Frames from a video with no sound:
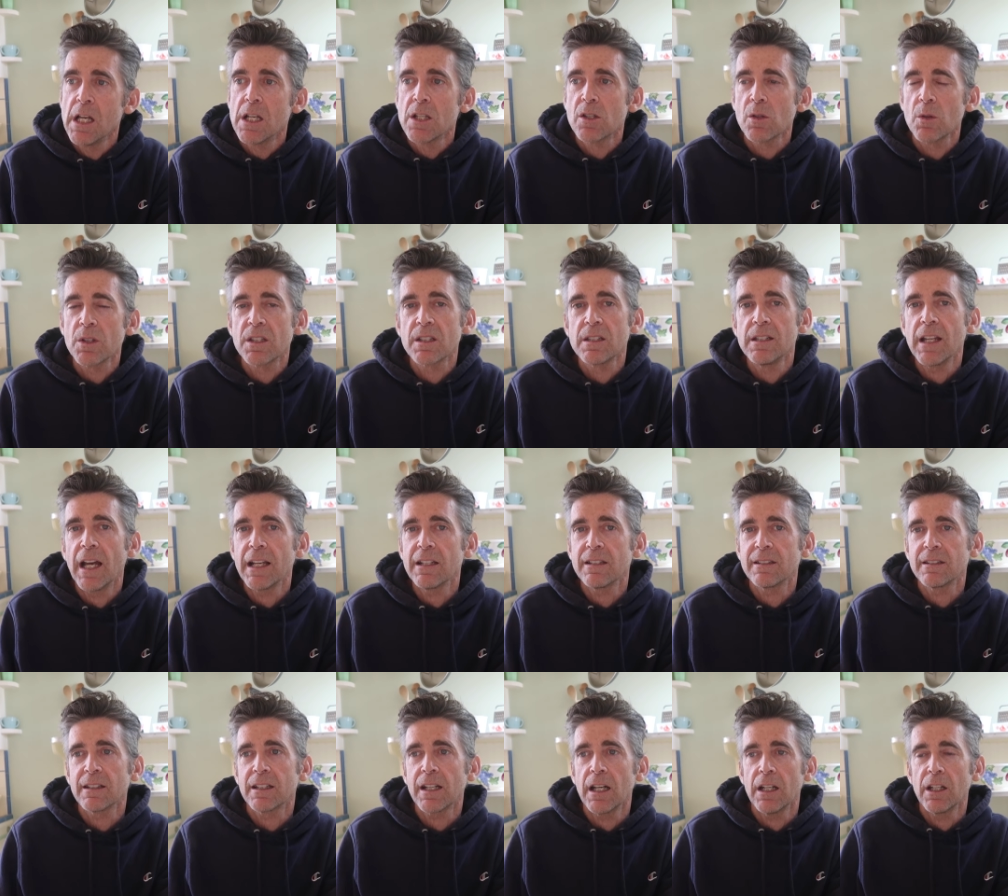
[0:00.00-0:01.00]
So it's
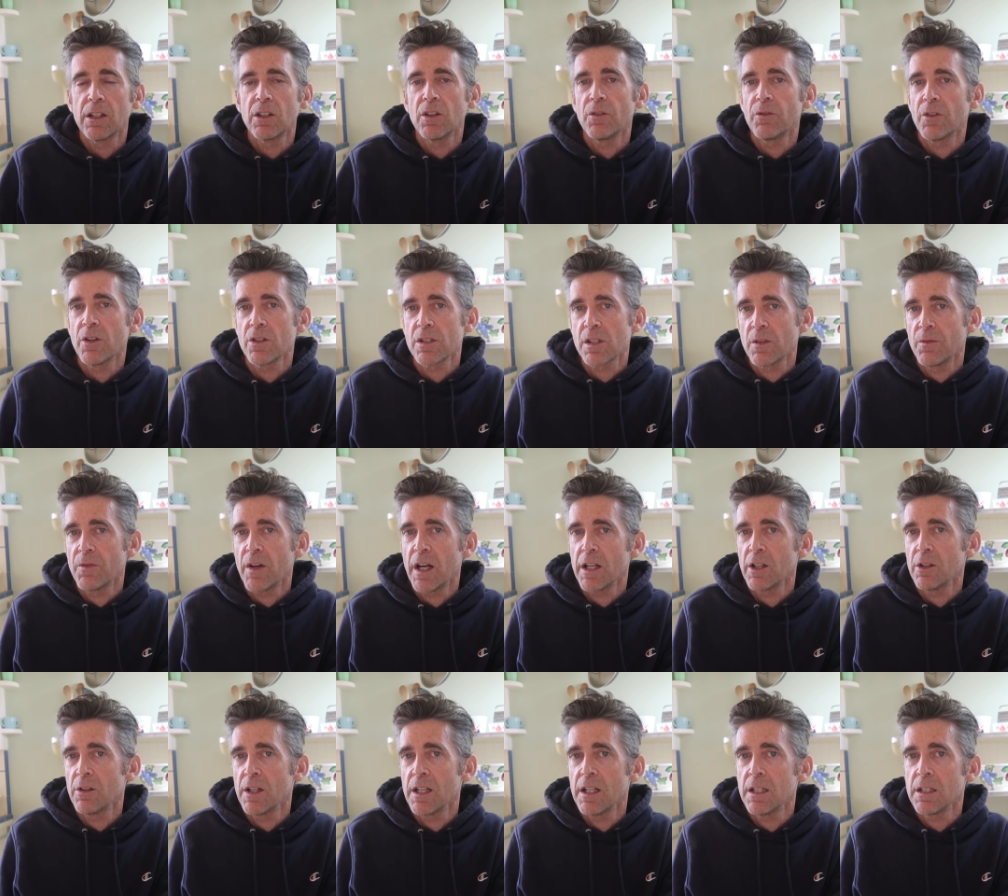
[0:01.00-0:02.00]
nice to kind of diversify
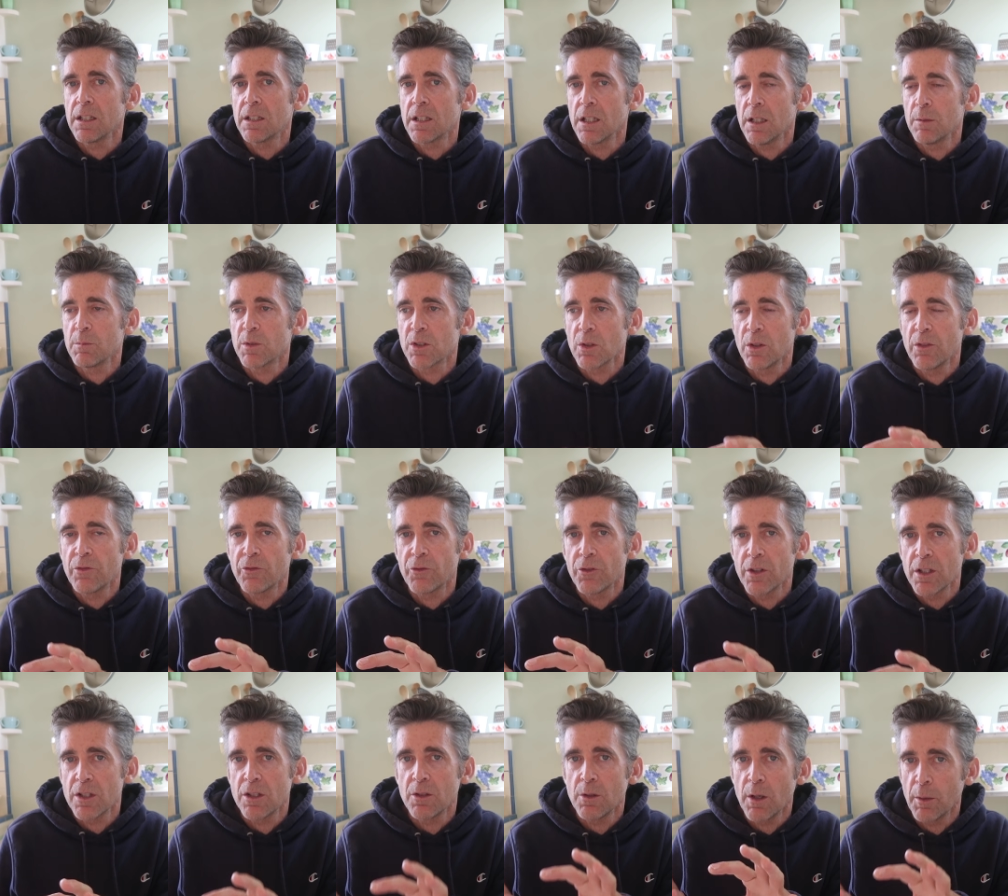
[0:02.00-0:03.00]
your income so it
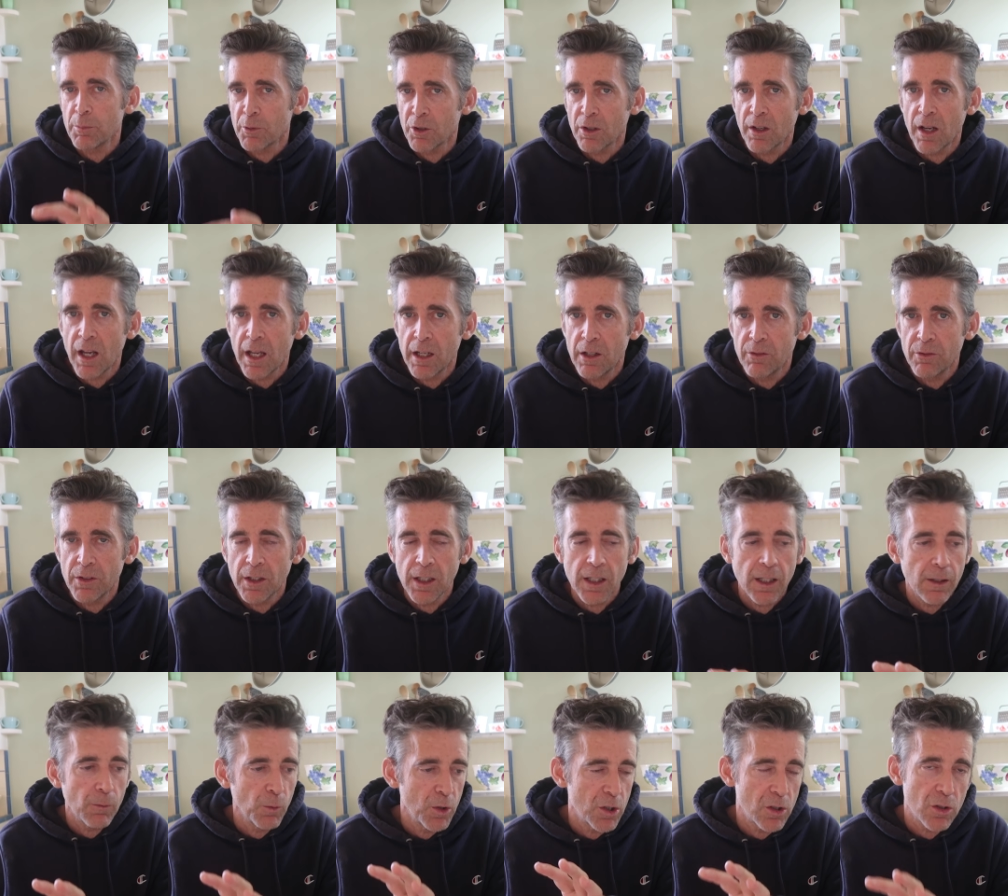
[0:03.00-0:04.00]
frees you up
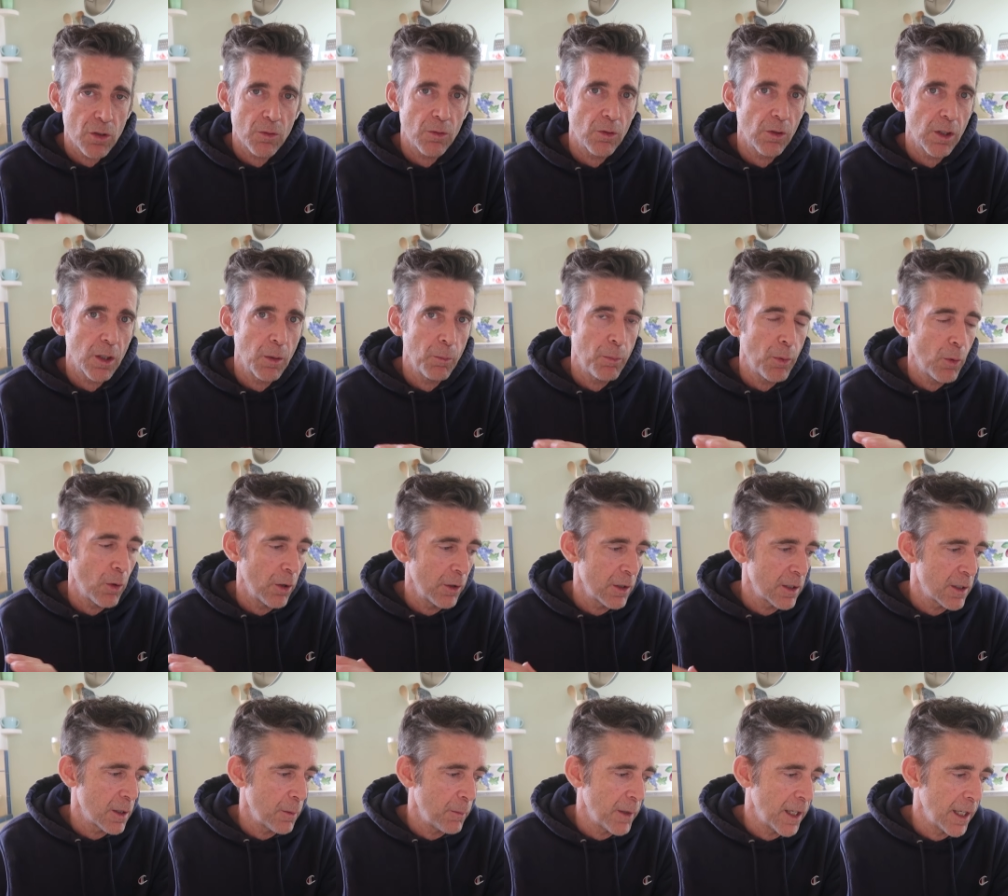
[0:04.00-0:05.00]
creatively, which is really
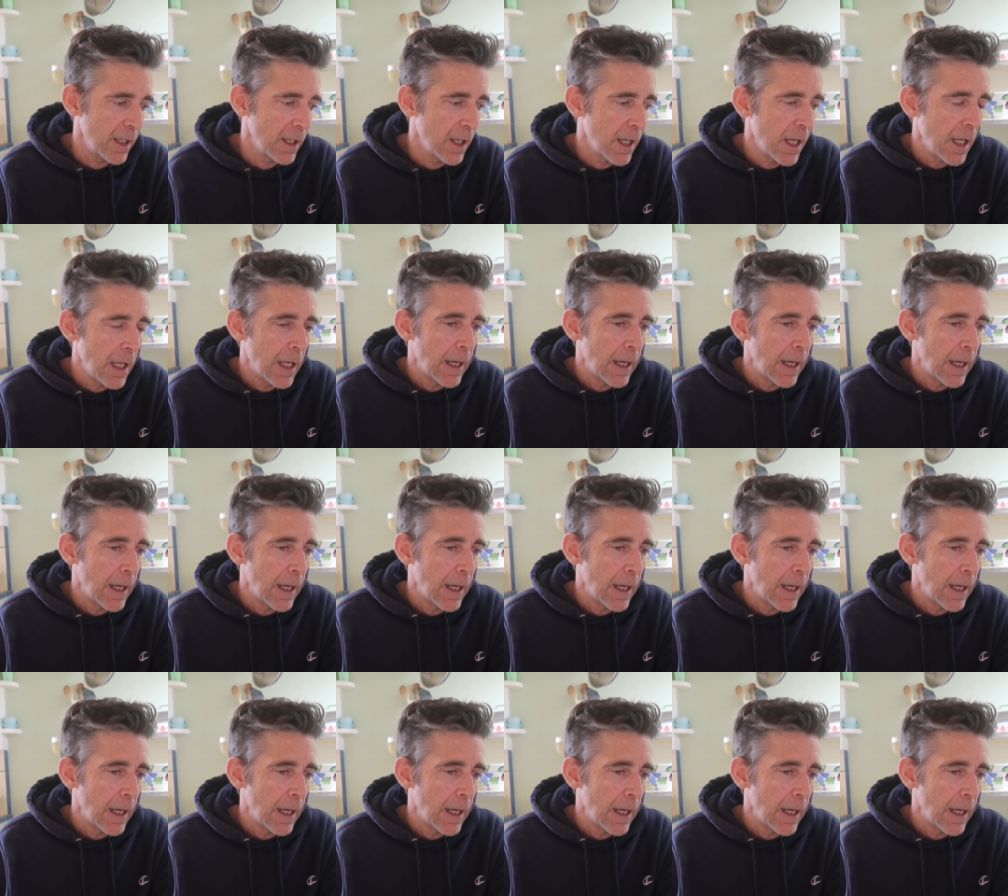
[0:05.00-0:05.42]
important to me.